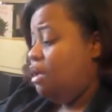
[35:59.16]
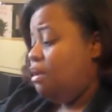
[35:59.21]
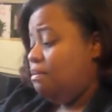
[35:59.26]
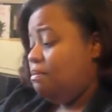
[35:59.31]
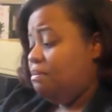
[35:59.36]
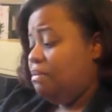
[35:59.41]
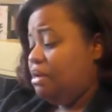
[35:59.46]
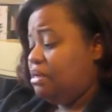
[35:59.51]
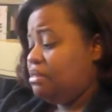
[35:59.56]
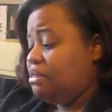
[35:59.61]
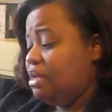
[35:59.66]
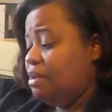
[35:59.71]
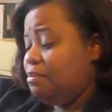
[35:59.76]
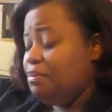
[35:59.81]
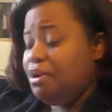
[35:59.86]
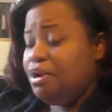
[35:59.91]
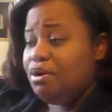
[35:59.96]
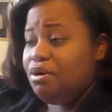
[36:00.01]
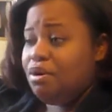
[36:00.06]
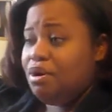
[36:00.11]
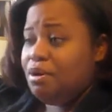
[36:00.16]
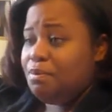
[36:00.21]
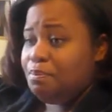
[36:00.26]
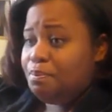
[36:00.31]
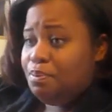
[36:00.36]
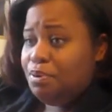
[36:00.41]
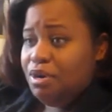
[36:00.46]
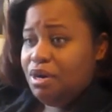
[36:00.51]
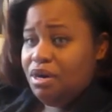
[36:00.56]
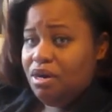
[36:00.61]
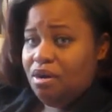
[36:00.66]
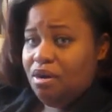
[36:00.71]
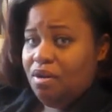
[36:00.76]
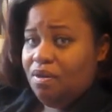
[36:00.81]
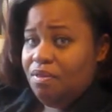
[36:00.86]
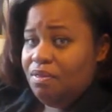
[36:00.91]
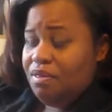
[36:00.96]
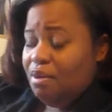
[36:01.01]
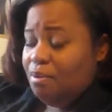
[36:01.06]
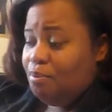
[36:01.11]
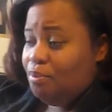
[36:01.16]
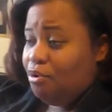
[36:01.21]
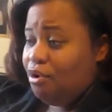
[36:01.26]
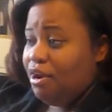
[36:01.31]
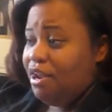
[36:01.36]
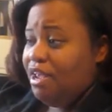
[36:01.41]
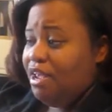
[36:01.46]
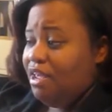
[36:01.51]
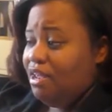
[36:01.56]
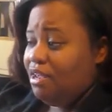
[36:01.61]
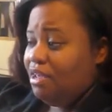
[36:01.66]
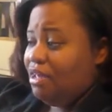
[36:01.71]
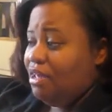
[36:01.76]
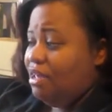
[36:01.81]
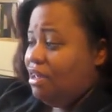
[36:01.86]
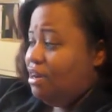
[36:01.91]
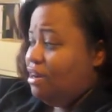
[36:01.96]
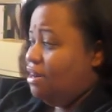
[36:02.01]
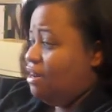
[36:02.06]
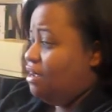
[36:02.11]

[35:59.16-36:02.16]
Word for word: Mix that butter up. Put it on the bread. Cut it